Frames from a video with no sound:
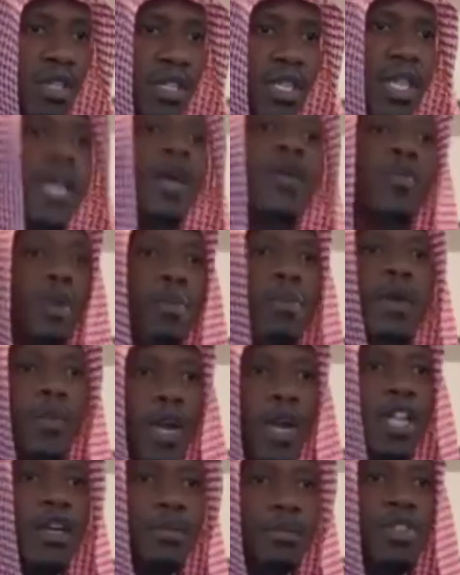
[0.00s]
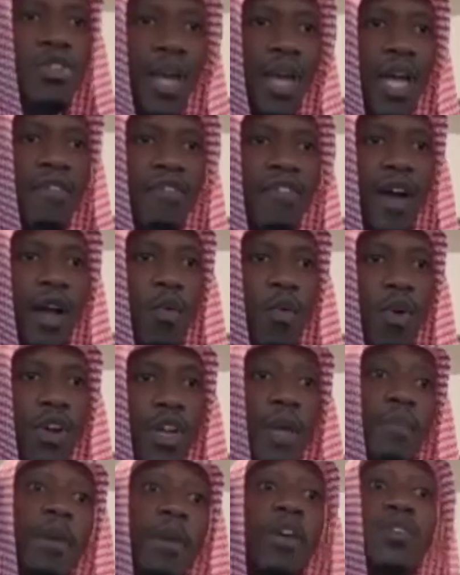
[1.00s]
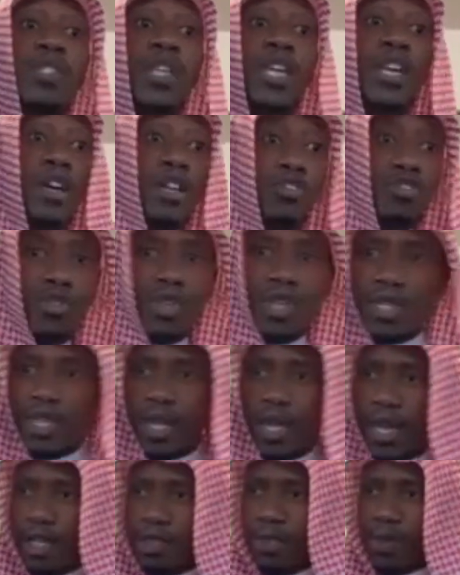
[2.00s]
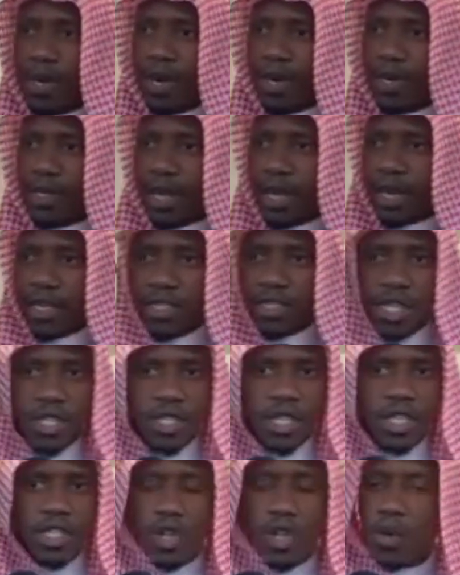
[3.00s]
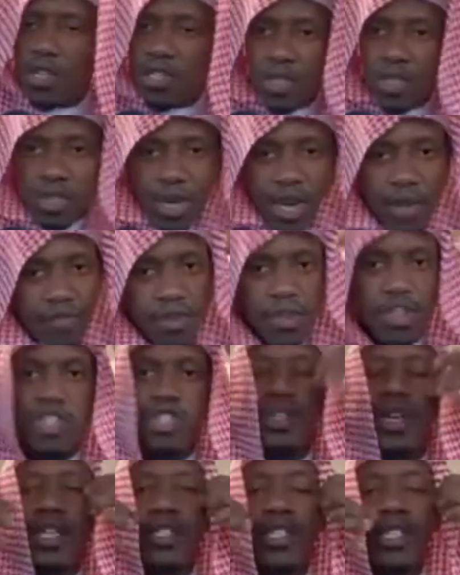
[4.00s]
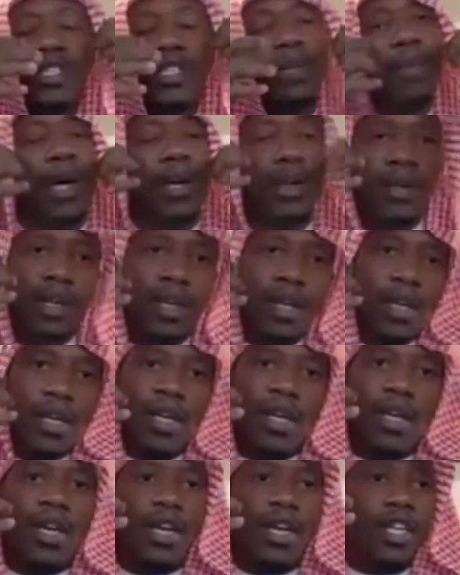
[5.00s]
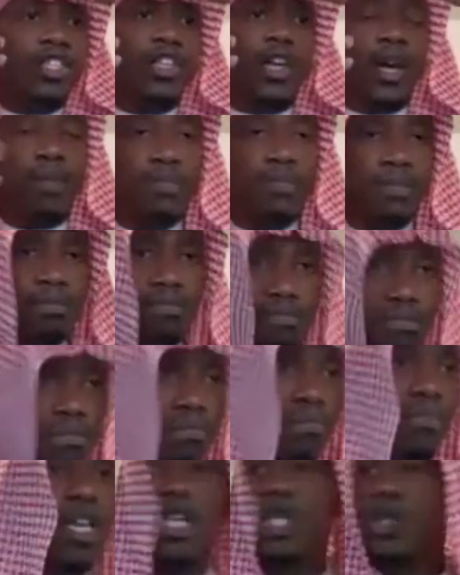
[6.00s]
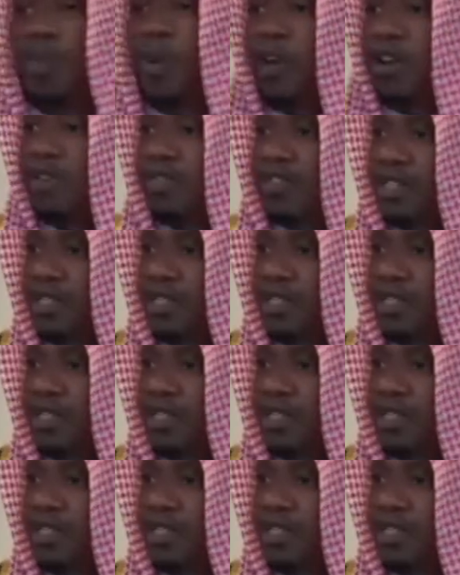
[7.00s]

they will be welcomed into hellfire one day because they contradict Allah subhanahu wa ta'ala. Sisters, don't listen to that foolish nonsense about hijab. It's part of the